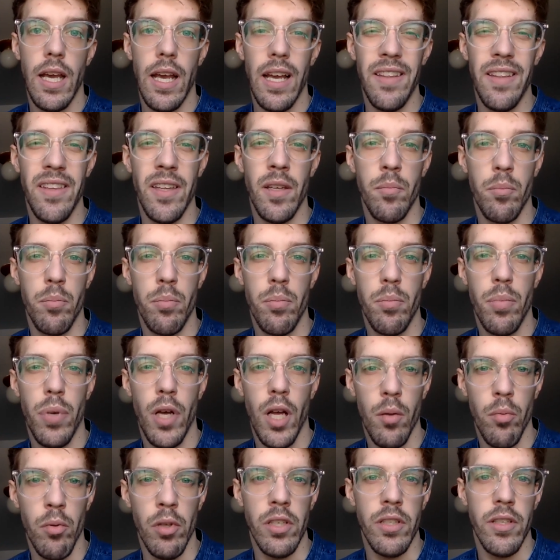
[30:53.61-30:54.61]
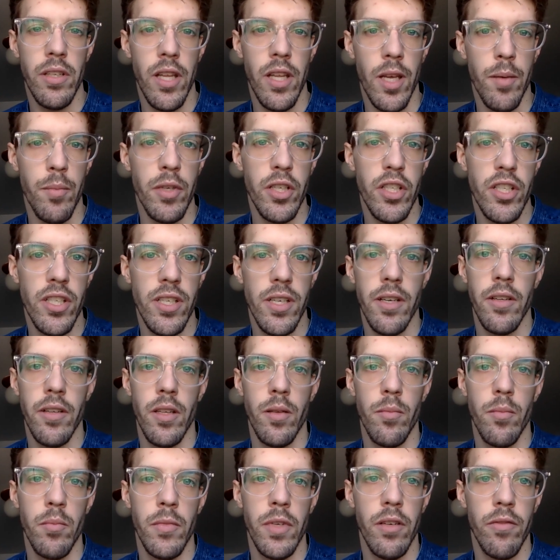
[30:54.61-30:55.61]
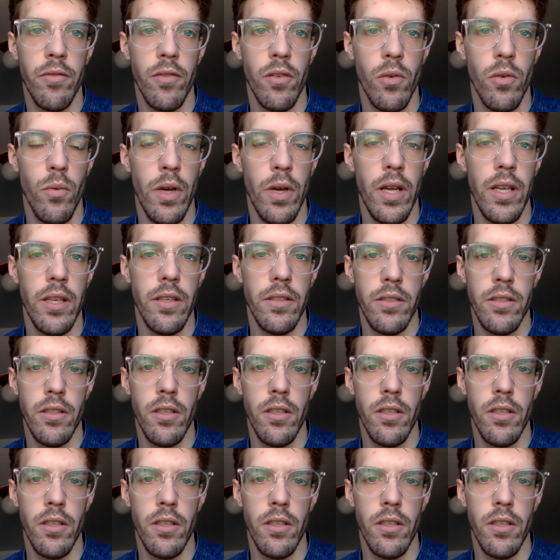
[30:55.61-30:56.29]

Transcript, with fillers: and then publish them and share them different ways.